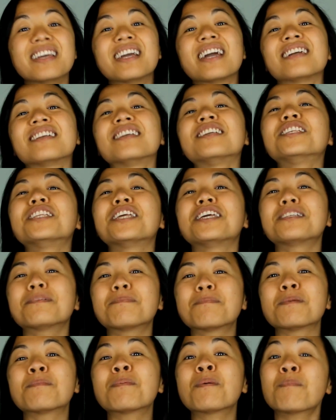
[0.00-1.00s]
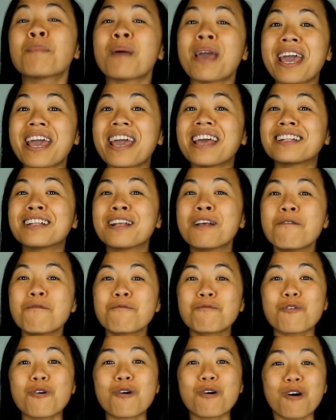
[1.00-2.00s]
And you need to be prepared
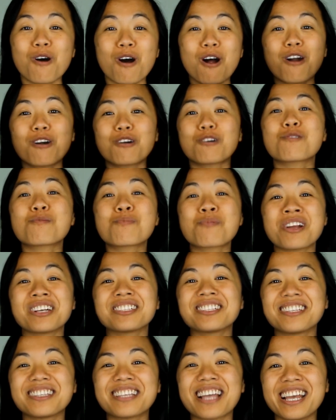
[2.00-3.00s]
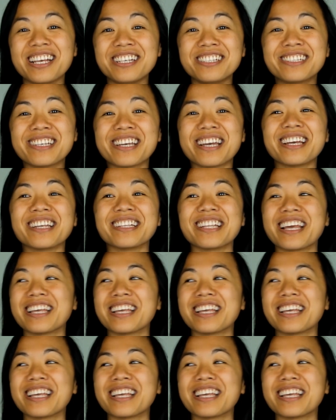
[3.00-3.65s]
for oral presentation,